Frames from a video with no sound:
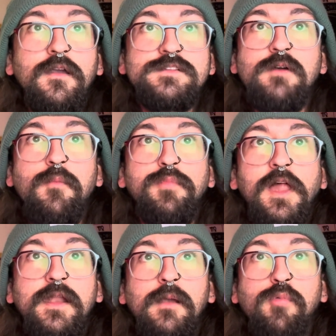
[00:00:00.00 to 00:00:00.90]
It's about
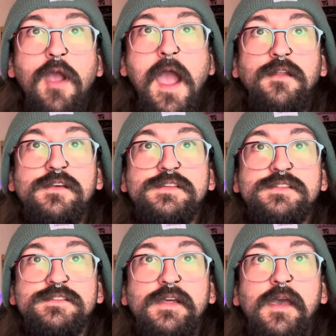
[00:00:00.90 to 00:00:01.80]
blending
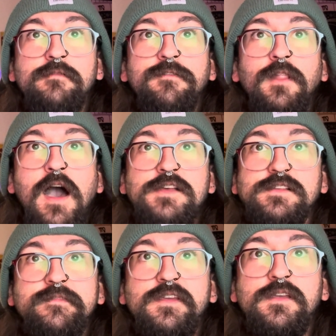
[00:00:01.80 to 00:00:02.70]
practice and
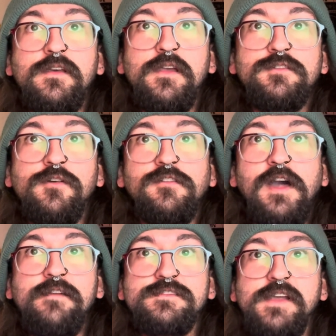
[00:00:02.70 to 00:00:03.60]
philosophy into a
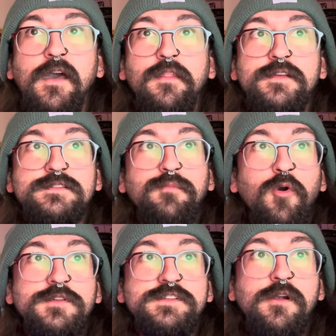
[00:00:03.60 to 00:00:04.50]
lifestyle that
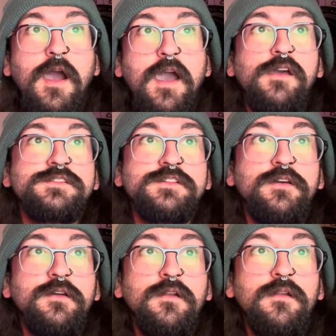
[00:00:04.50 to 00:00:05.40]
supports your highest
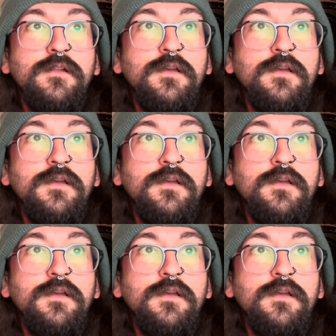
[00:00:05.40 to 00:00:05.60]
good.